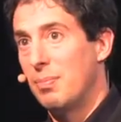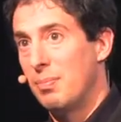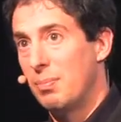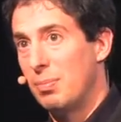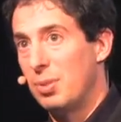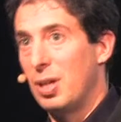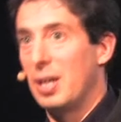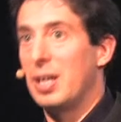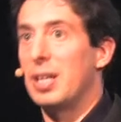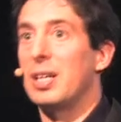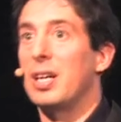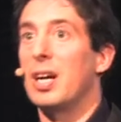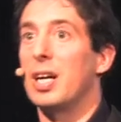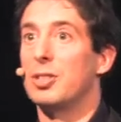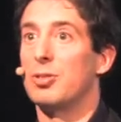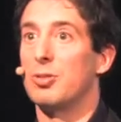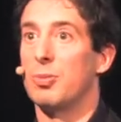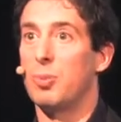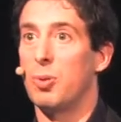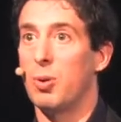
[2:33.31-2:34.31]
blood and
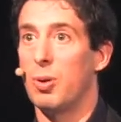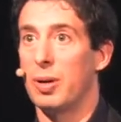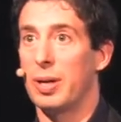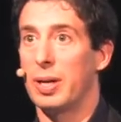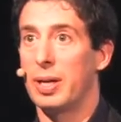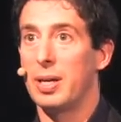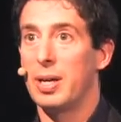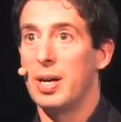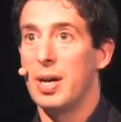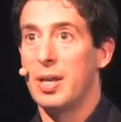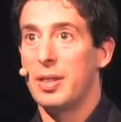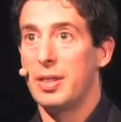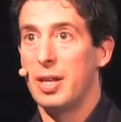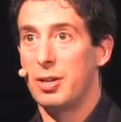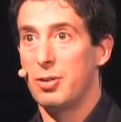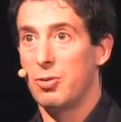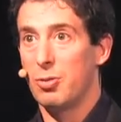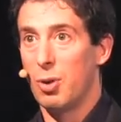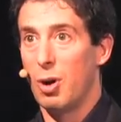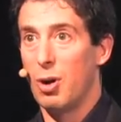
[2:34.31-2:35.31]
guts reporting
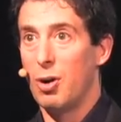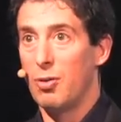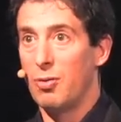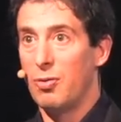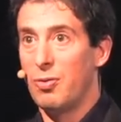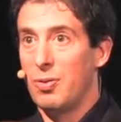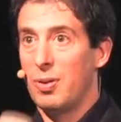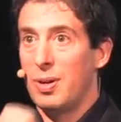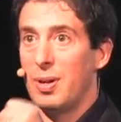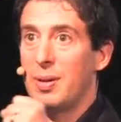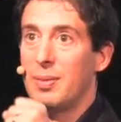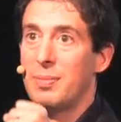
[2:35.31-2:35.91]
that drove